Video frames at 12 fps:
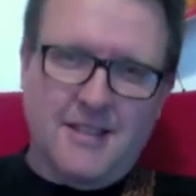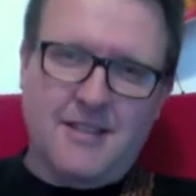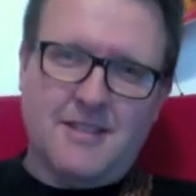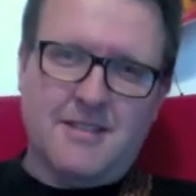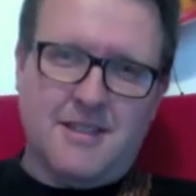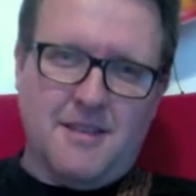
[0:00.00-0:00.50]

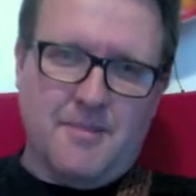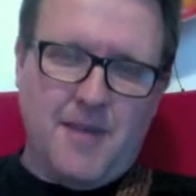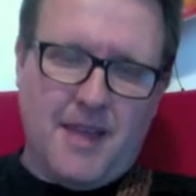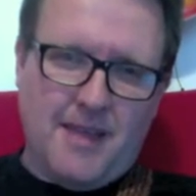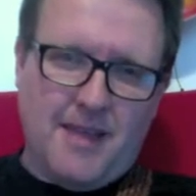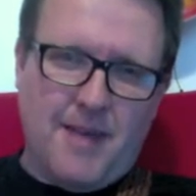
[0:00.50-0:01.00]
It's the
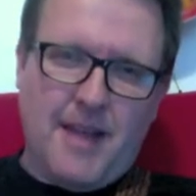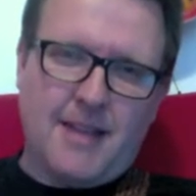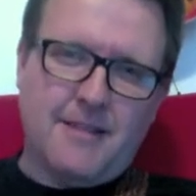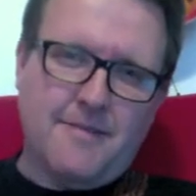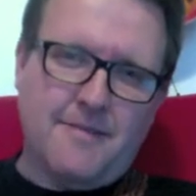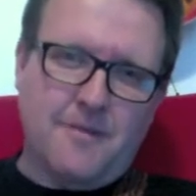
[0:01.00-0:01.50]
picking
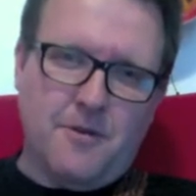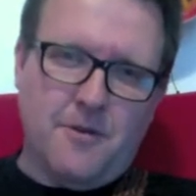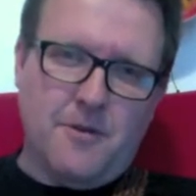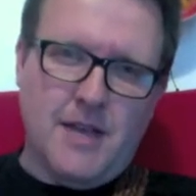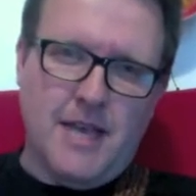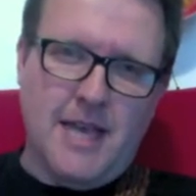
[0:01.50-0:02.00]
pattern
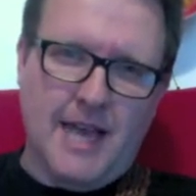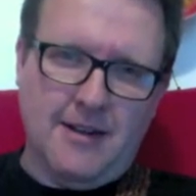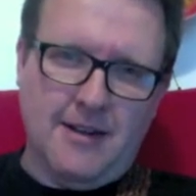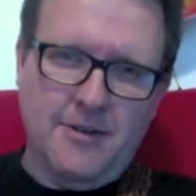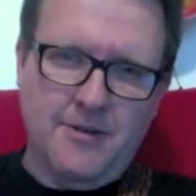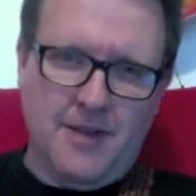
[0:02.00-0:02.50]
for
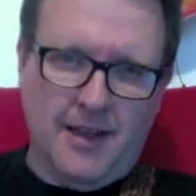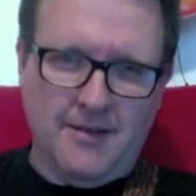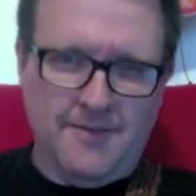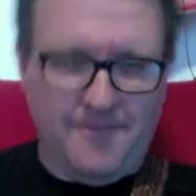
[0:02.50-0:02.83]
Hallelujah.